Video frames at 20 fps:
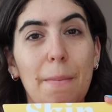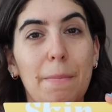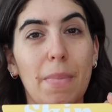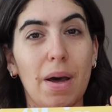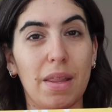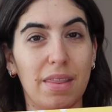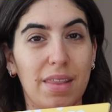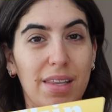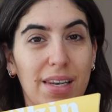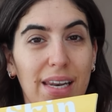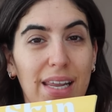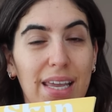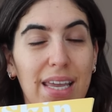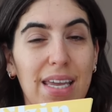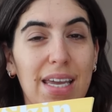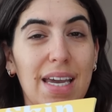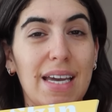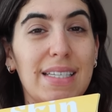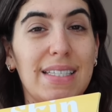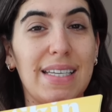
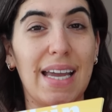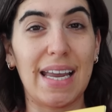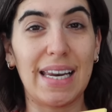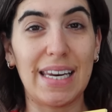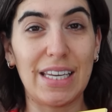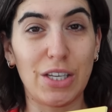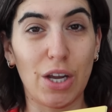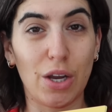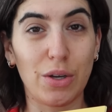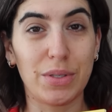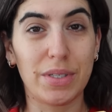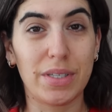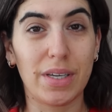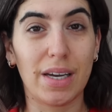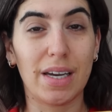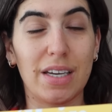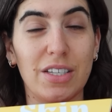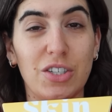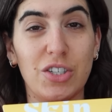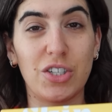monthly daily
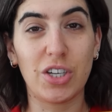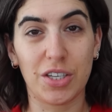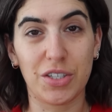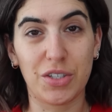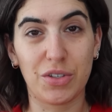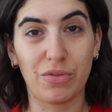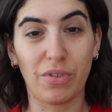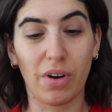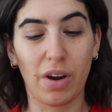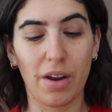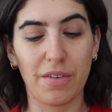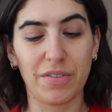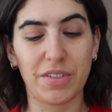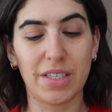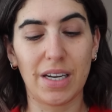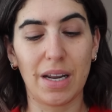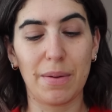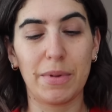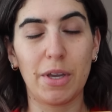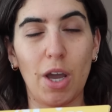doser has just arrived,
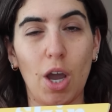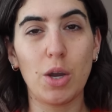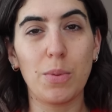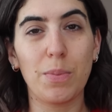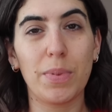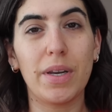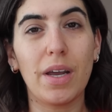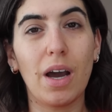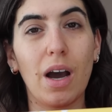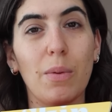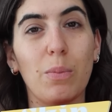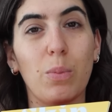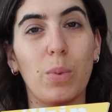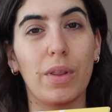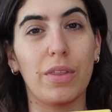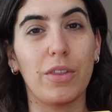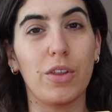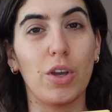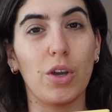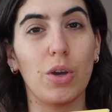so let me open it up
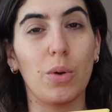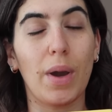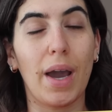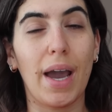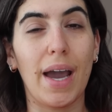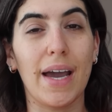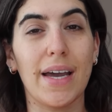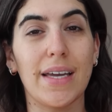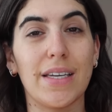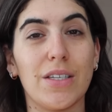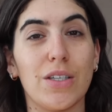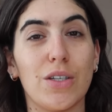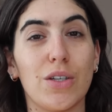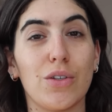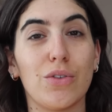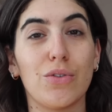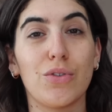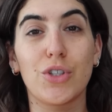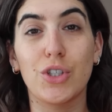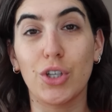with you and
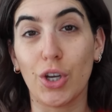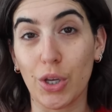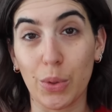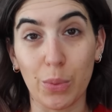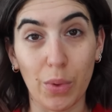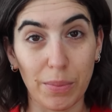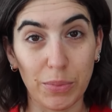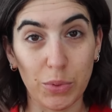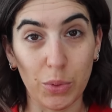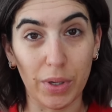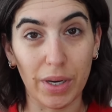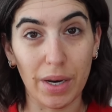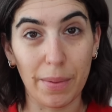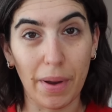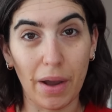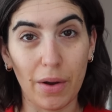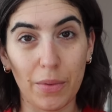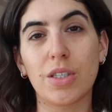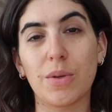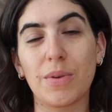show you what I'm talking
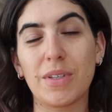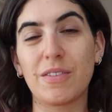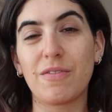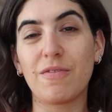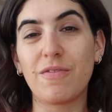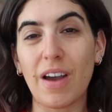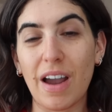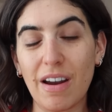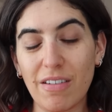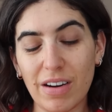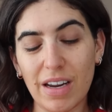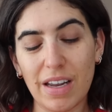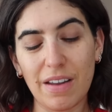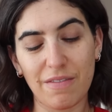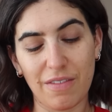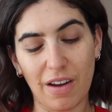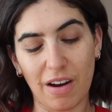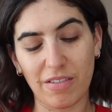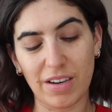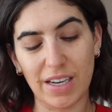about. So it's very,
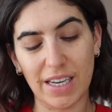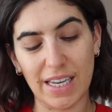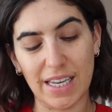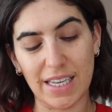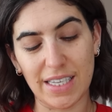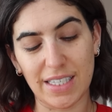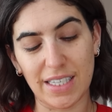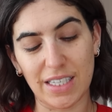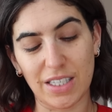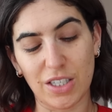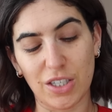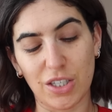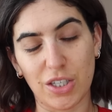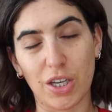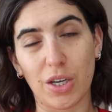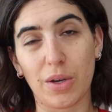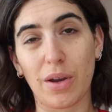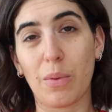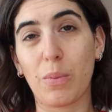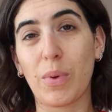very easy to
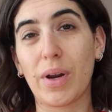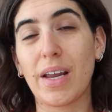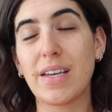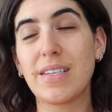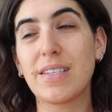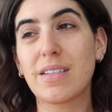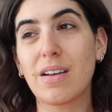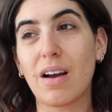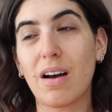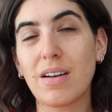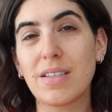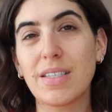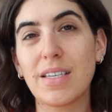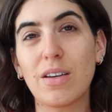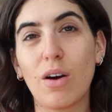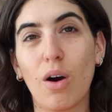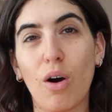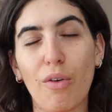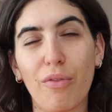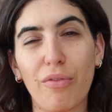do. And when I started
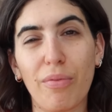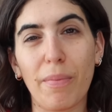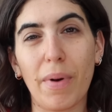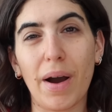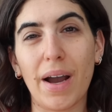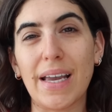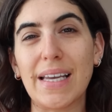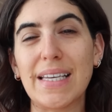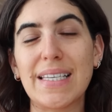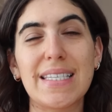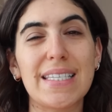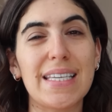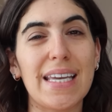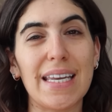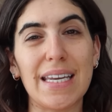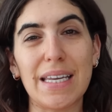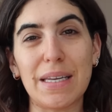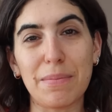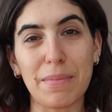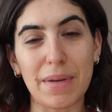off my
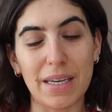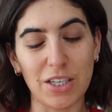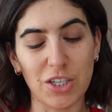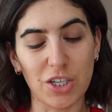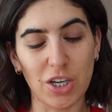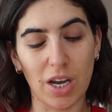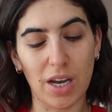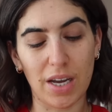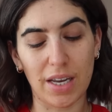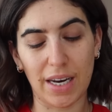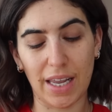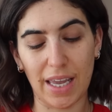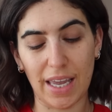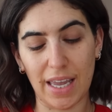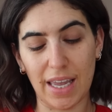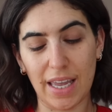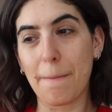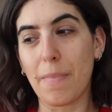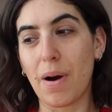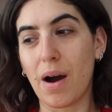Skin and Me
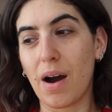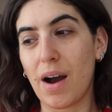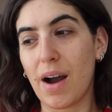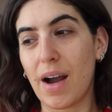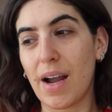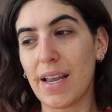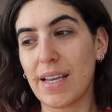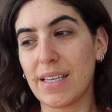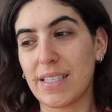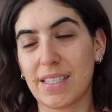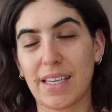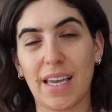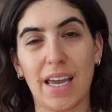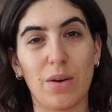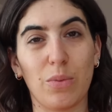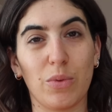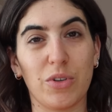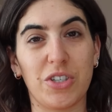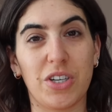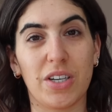journey, my
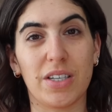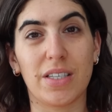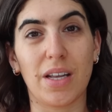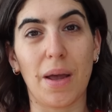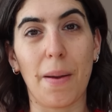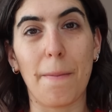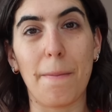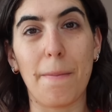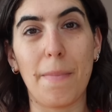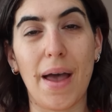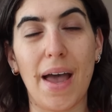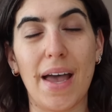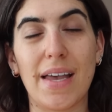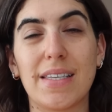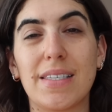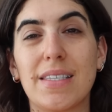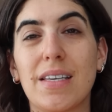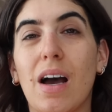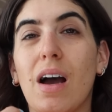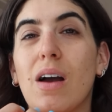skin was just a
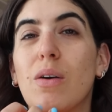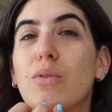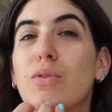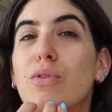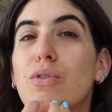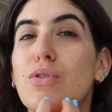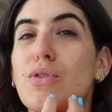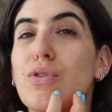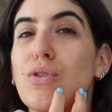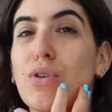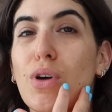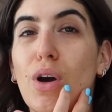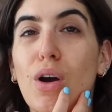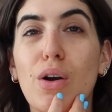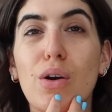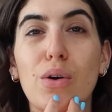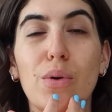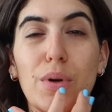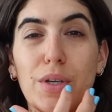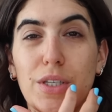mess. I was
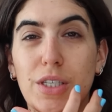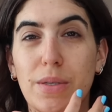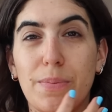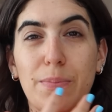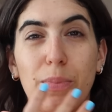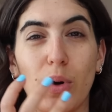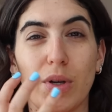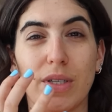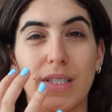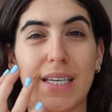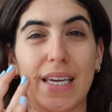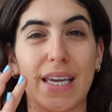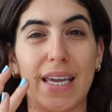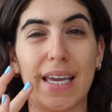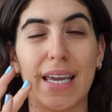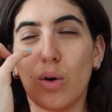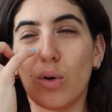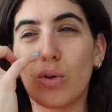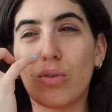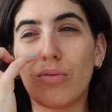so
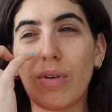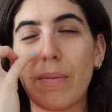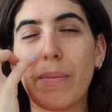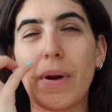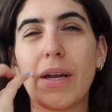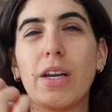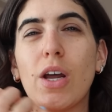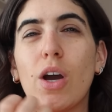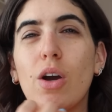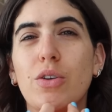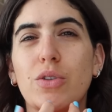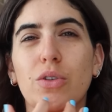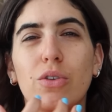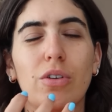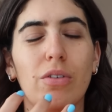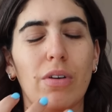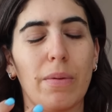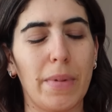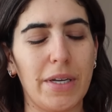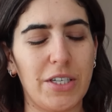spotty all around my nose, all
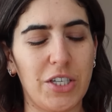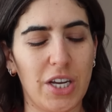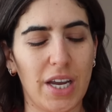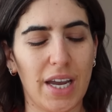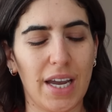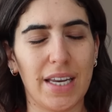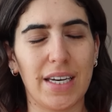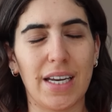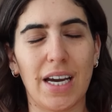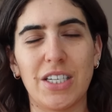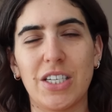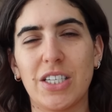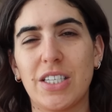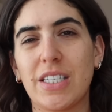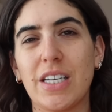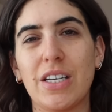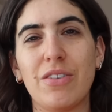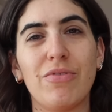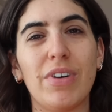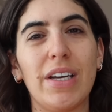around my chin. I just
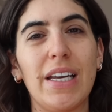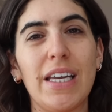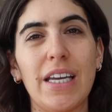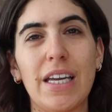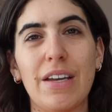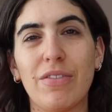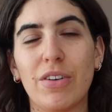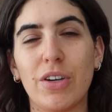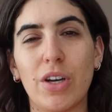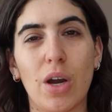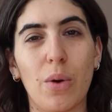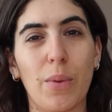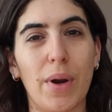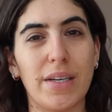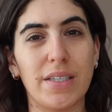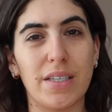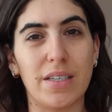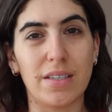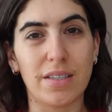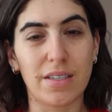didn't really even know where
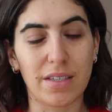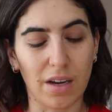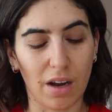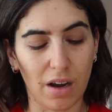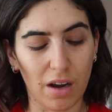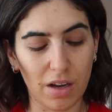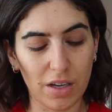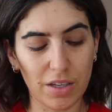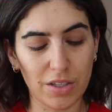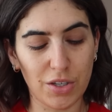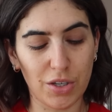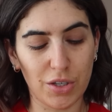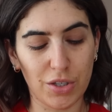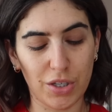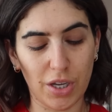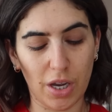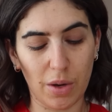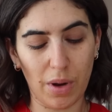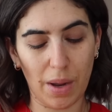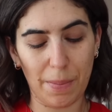to start.
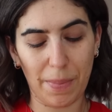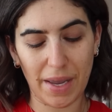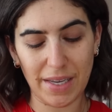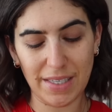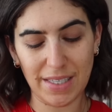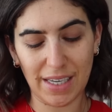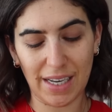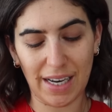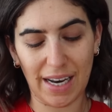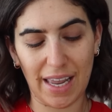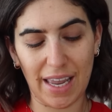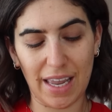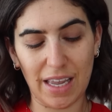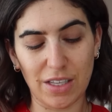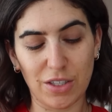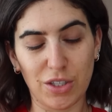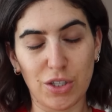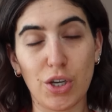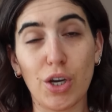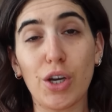So I
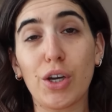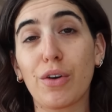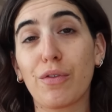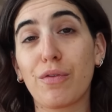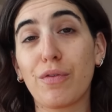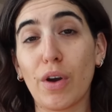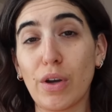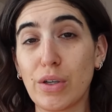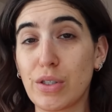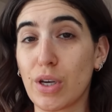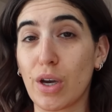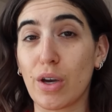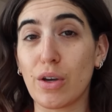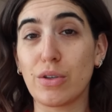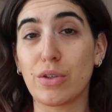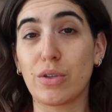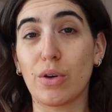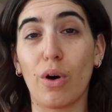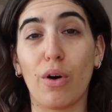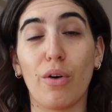basically took
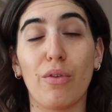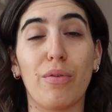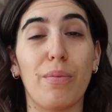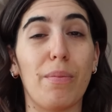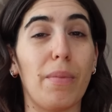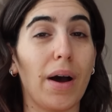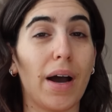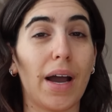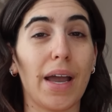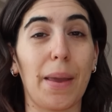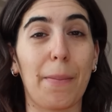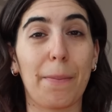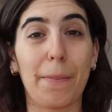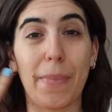photos of my